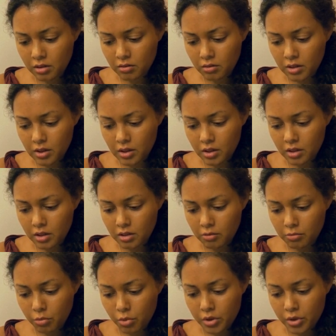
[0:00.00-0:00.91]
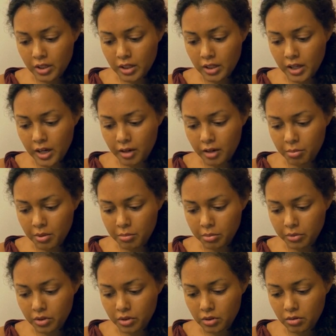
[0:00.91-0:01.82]
That's more than a lot of
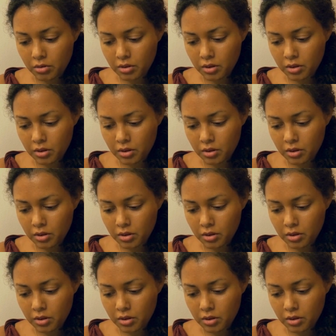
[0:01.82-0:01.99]
people do.